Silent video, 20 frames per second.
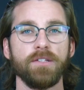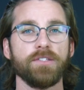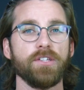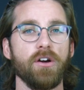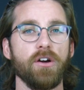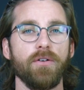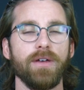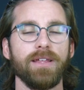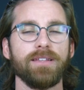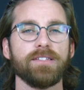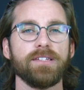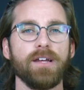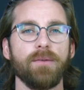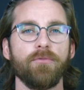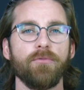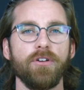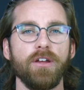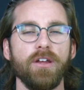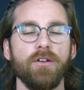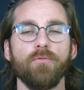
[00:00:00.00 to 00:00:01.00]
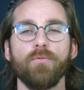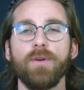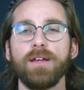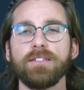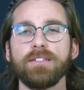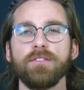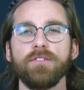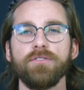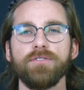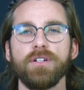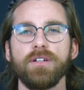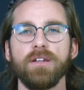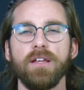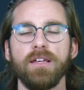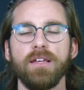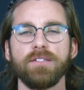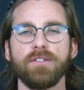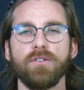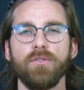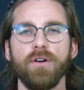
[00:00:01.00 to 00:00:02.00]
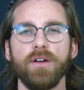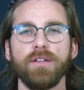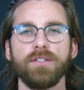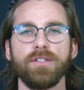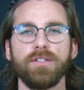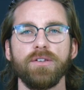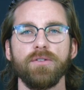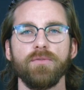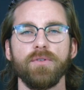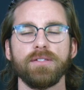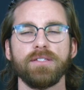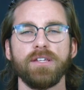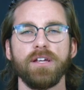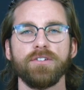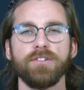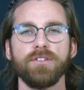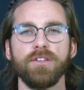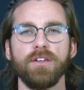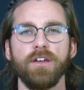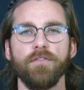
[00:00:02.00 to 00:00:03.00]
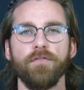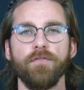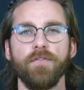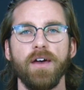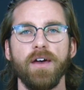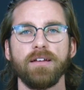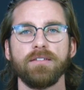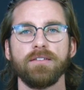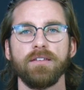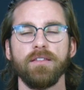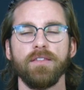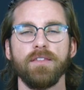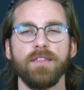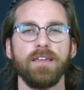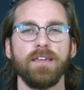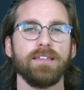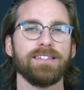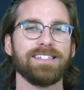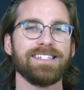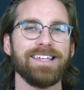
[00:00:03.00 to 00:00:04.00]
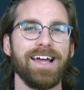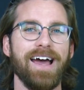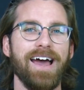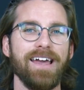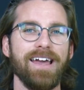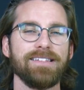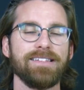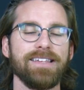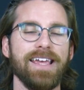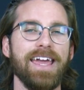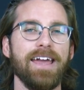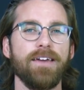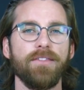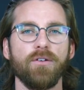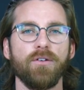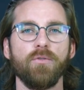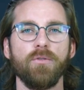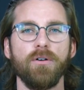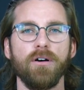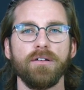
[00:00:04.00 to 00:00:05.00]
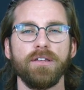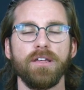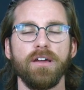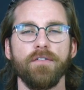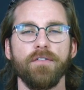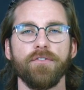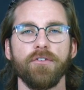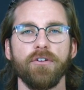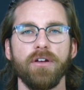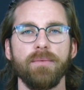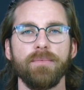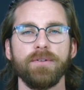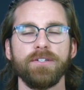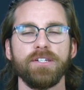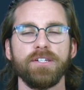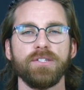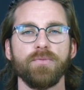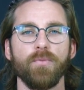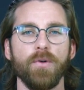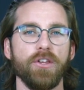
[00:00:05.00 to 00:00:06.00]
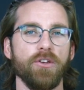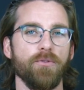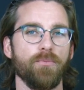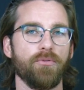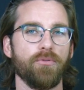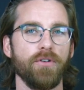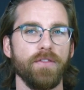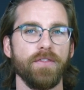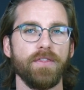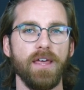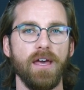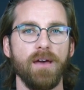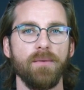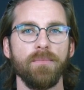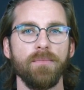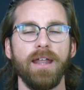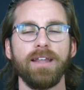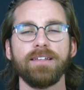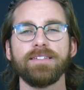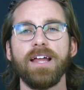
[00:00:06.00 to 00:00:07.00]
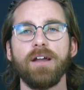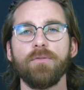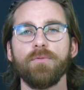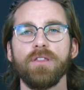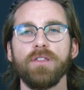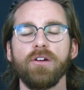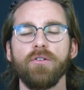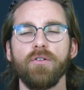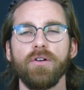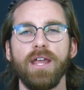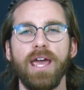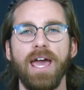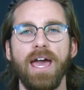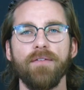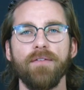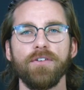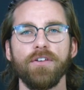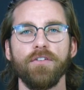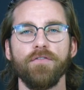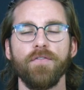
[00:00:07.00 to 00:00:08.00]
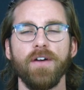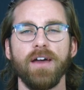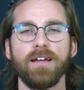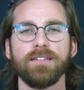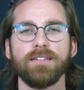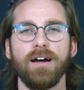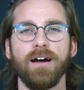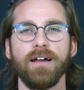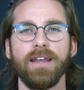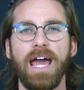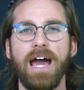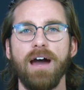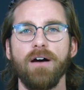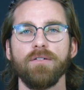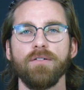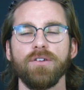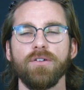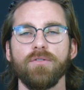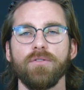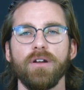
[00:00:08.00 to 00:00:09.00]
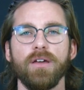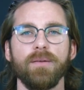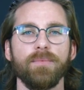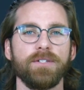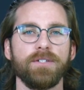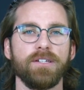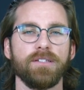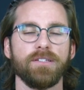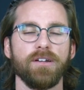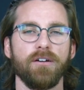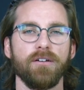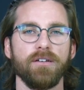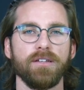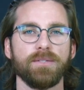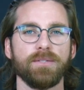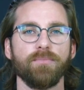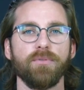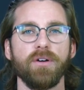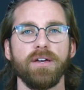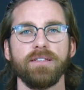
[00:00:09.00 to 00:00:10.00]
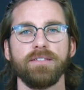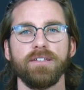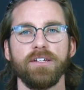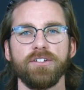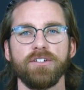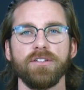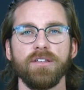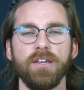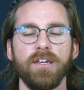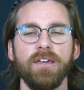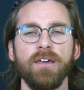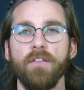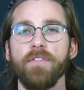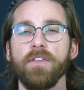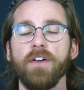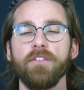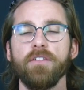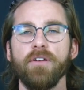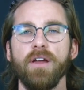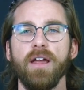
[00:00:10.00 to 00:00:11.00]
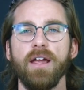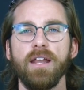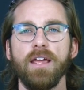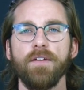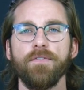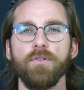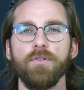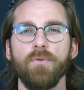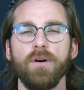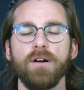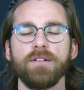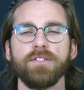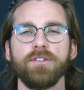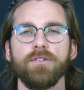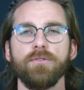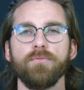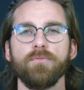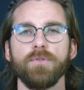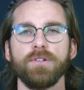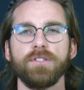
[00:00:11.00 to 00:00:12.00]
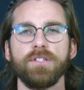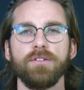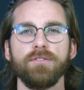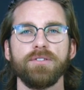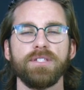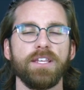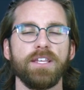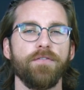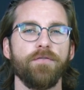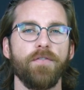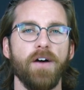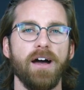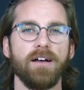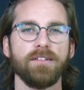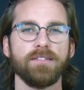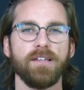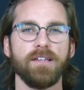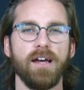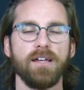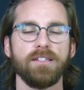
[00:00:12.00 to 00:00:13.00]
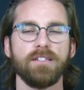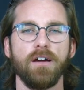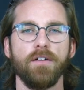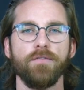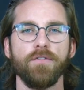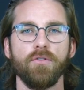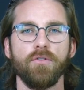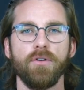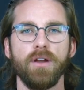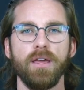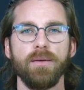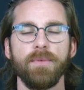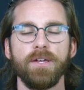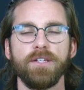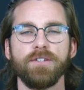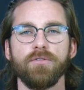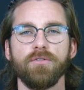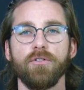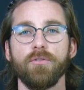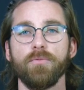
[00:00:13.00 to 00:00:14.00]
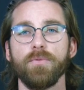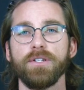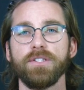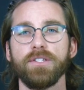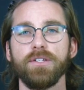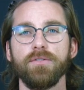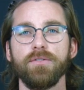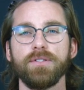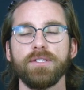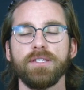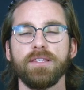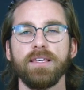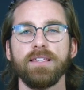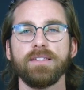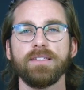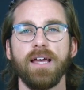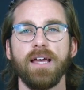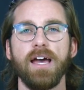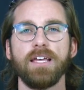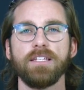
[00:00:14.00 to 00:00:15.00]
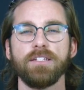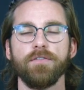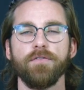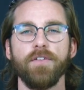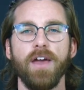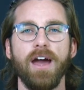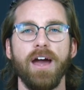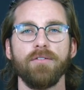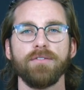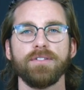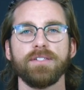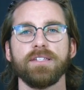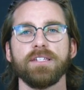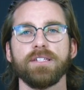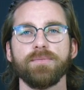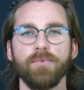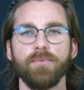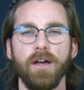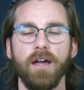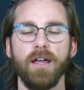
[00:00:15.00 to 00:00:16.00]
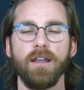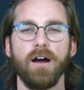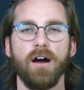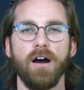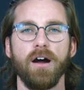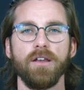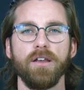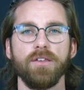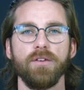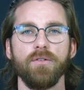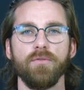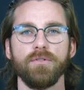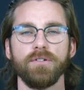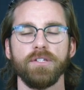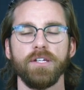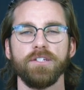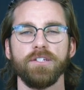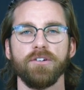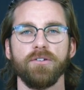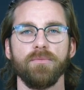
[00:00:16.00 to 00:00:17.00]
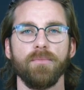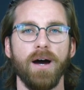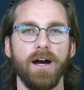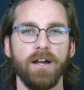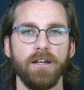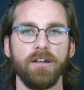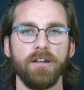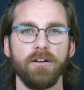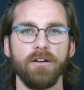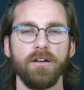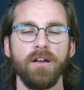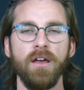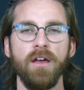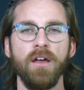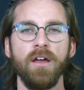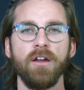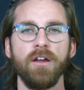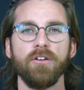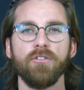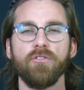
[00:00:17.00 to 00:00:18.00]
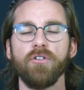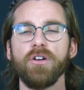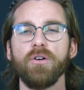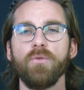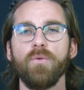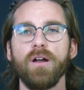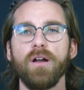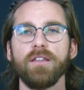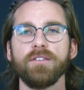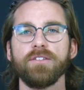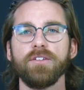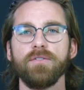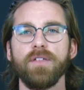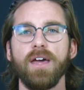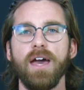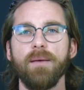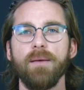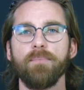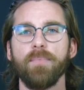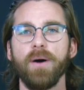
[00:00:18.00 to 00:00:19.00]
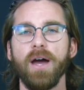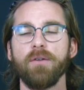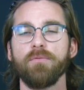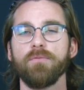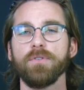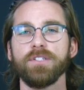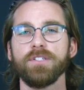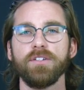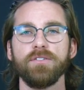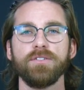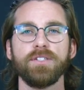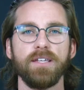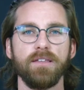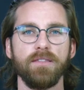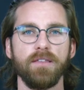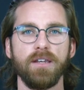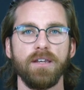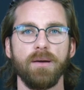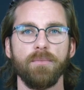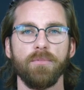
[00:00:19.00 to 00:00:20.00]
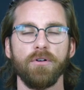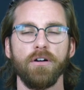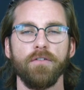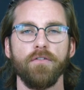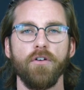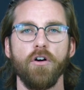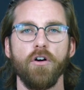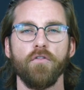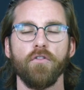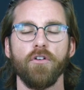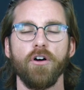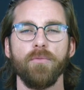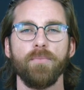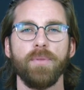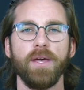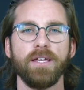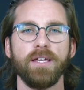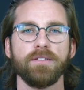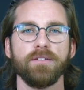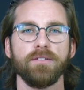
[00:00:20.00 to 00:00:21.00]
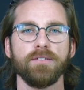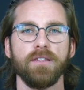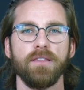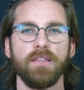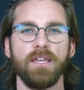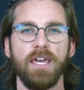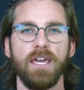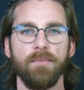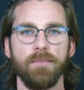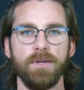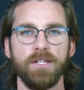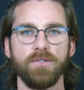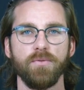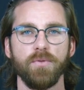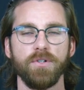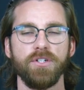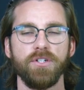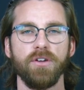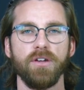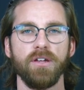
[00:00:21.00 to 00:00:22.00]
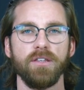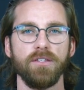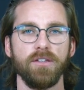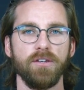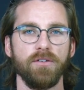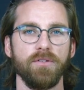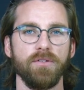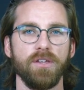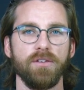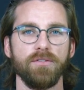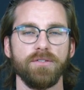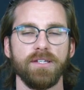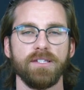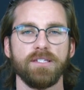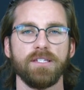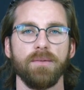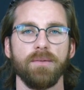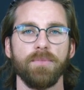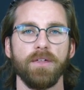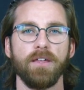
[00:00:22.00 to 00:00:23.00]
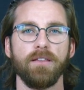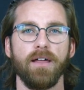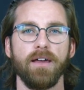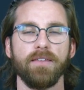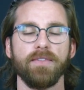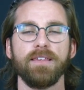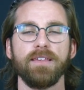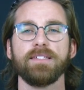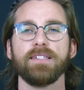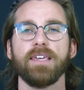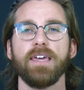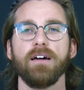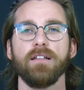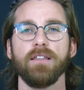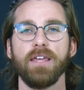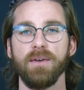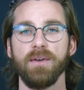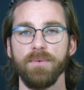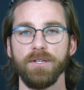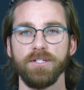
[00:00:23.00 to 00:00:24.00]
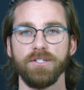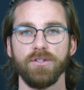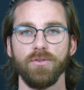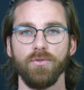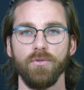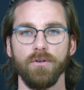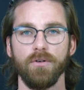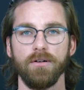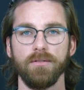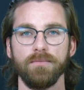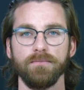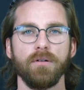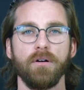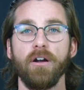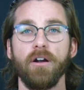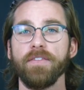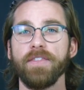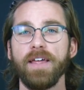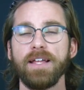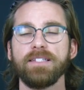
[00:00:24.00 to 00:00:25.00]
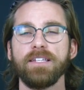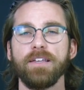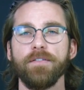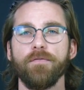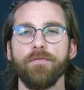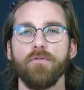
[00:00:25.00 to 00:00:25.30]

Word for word: So in summary, resolution is going to essentially affect the size and the quality of your images when you print them, and it's not really going to have an effect on how your images are displayed digitally. On the other hand, if you want to reduce the file size of your image or reduce the size of how it's displayed on your digital monitor, you're going to want to do that by reducing the number of overall pixels in the image, which you can do using something like the scale image tool. All right, that's it